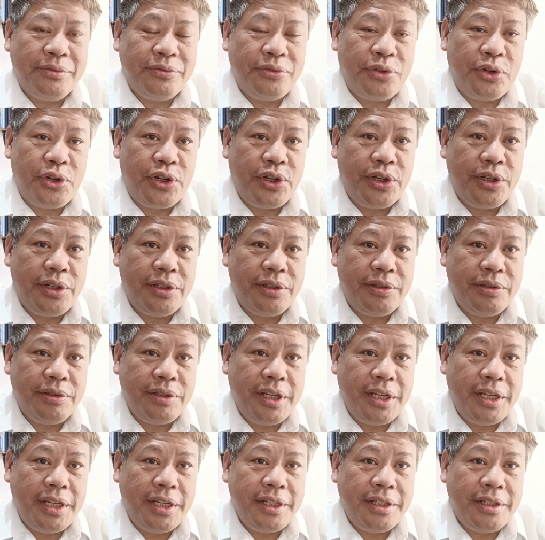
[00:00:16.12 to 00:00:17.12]
For
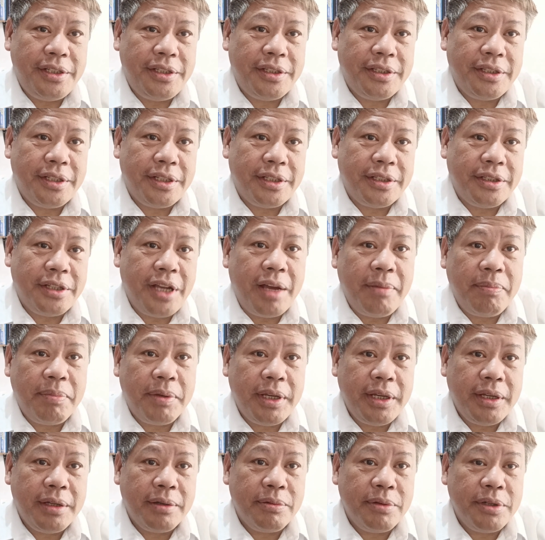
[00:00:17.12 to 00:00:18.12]
today's
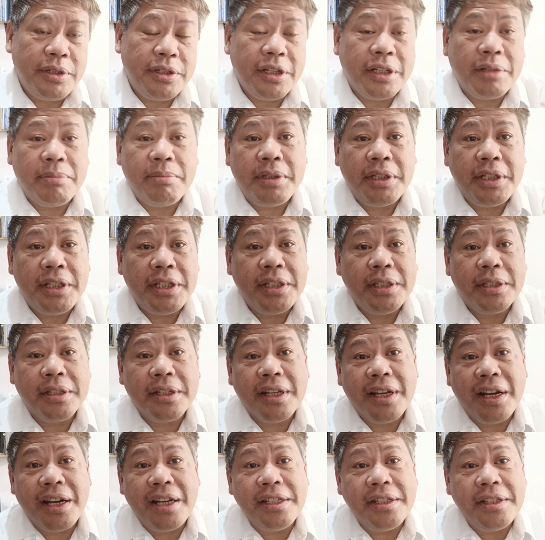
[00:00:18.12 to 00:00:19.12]
topic, we shall be
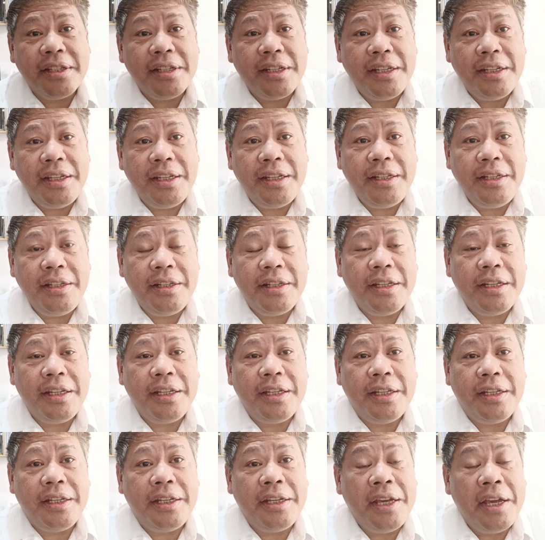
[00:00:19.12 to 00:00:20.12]
discussing
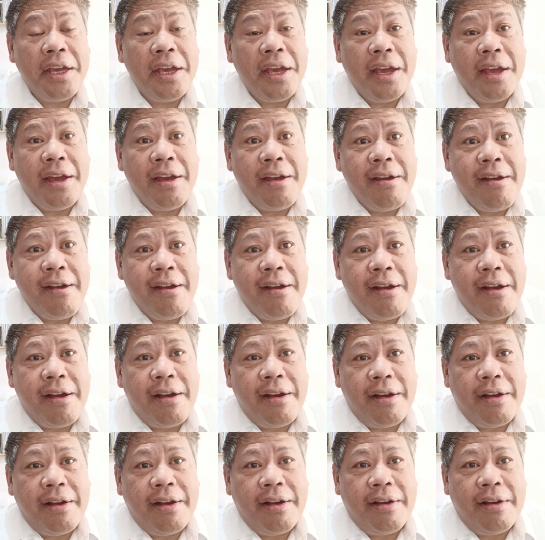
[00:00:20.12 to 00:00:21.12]
the
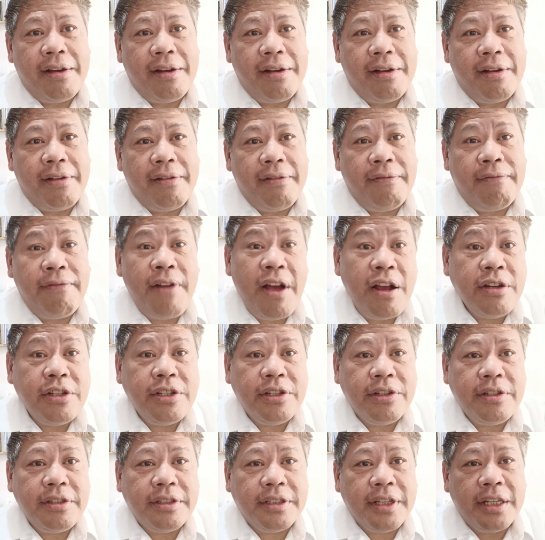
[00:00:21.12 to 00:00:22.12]

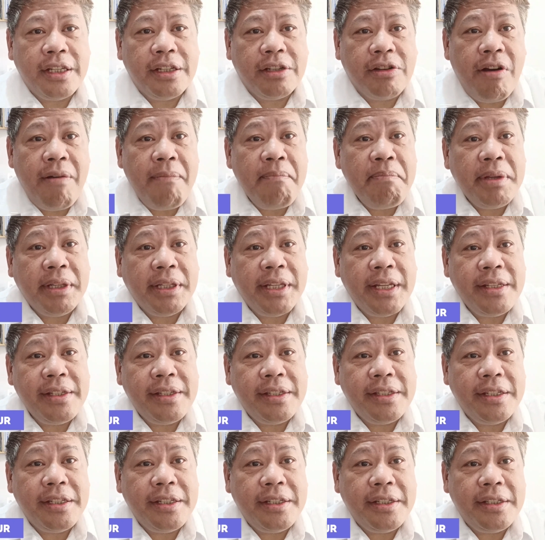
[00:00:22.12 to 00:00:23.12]
functions and
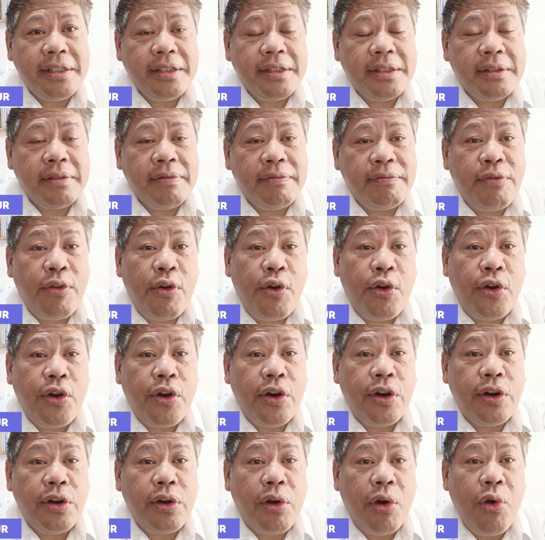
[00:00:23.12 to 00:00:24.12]
competencies
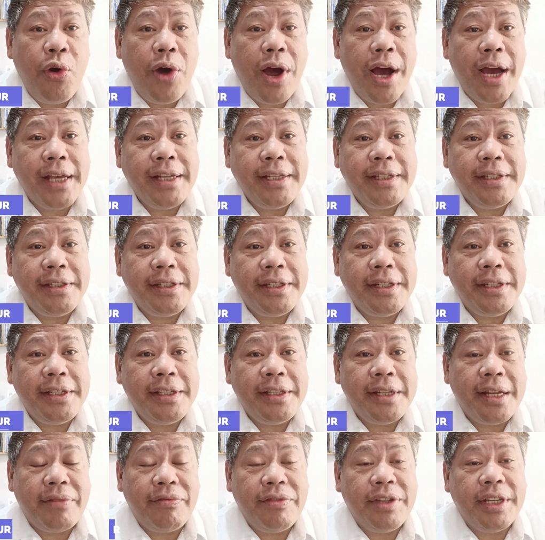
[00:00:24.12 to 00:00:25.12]
for
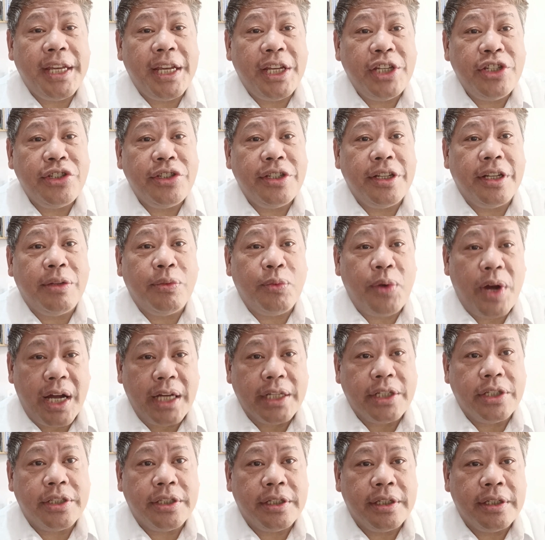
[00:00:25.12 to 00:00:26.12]
OIC Navigational
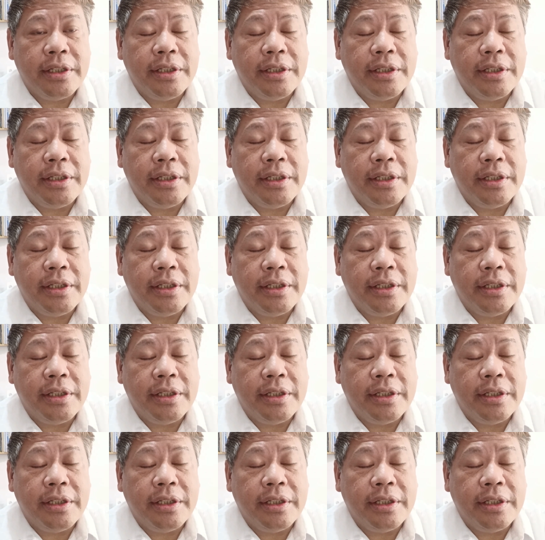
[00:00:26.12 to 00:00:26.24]
Watch.